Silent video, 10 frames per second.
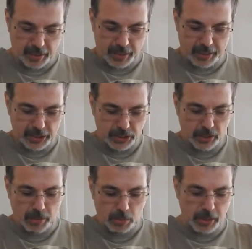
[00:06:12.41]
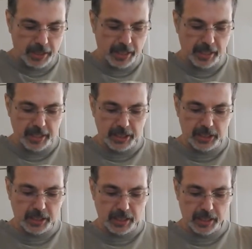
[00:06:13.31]
And start working
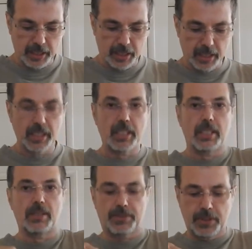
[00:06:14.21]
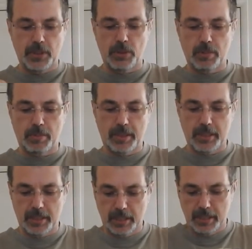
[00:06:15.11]
this foam
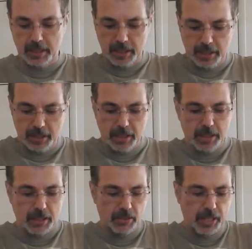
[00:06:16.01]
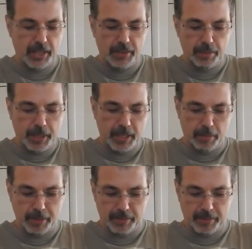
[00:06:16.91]
around the pipe.